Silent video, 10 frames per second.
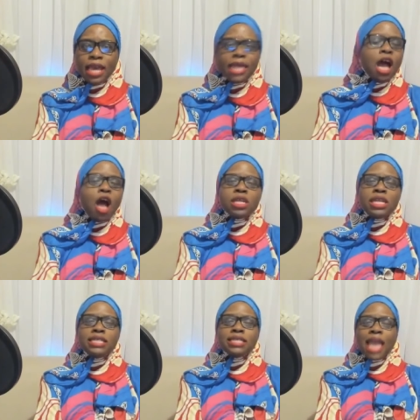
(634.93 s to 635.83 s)
And all of
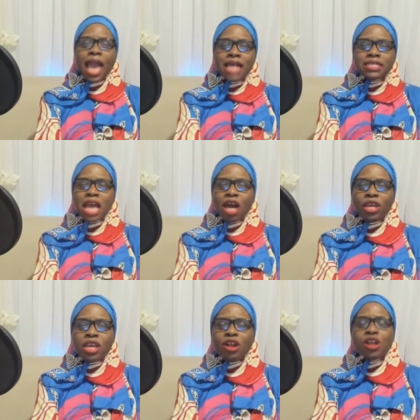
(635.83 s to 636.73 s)
these guys out
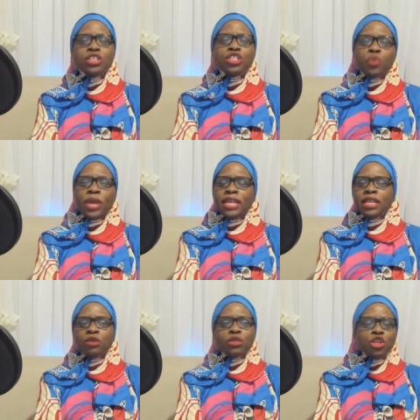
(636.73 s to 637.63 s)
here tweeting
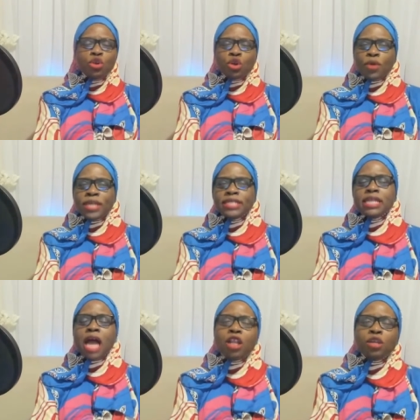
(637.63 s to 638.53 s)
and Ludacris
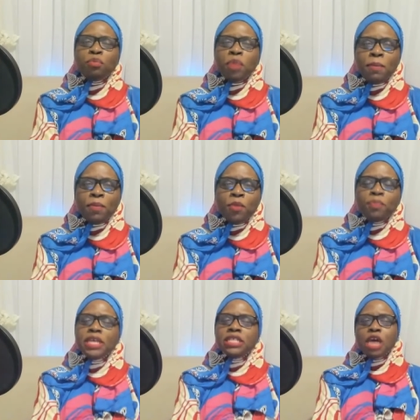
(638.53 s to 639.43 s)
and all them
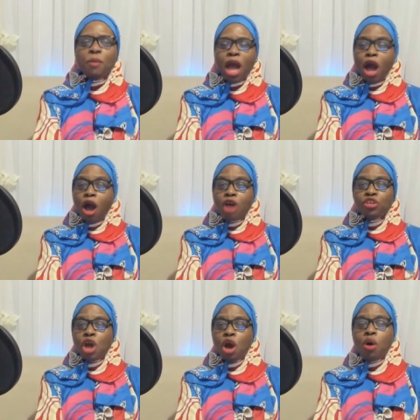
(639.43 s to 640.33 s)
people talking about, oh, you
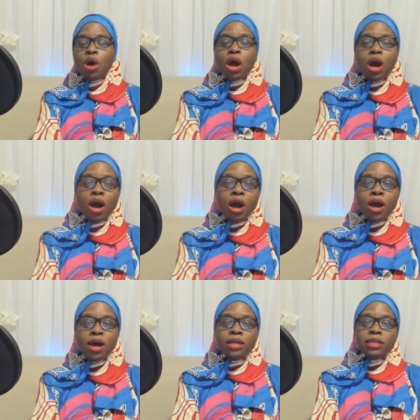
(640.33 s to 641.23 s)
know,
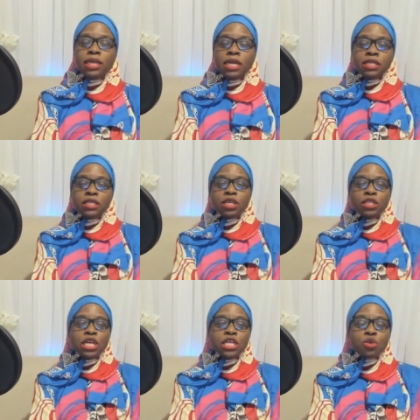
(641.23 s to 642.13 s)
uh, these so
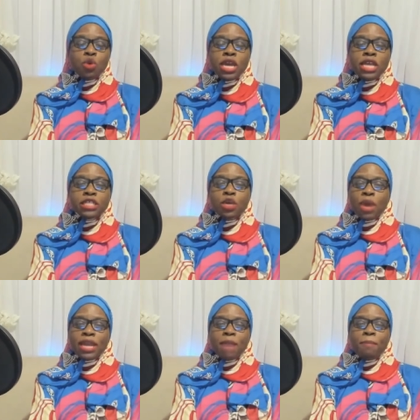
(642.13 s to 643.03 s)
these queens can
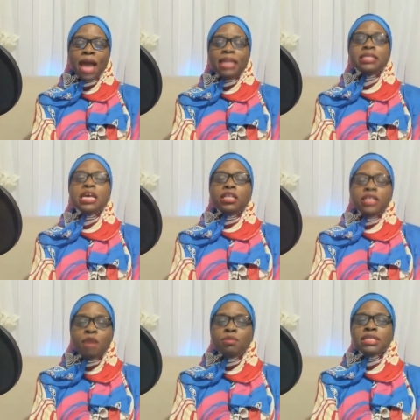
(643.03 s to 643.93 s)
wear their bonnets.
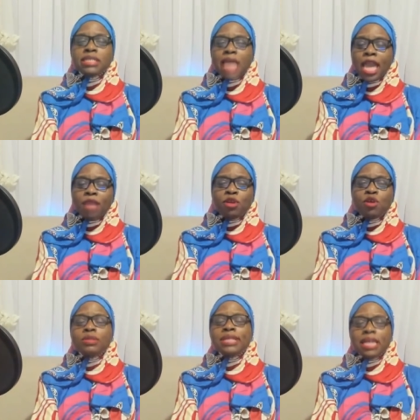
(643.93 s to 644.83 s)
Them the same
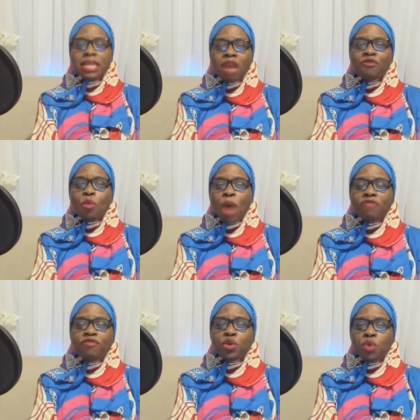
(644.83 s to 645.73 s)
dudes that'll never
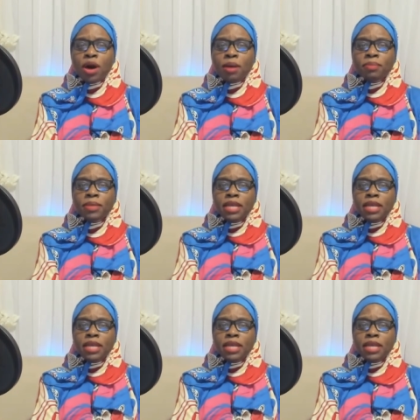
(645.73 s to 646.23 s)
wife you up.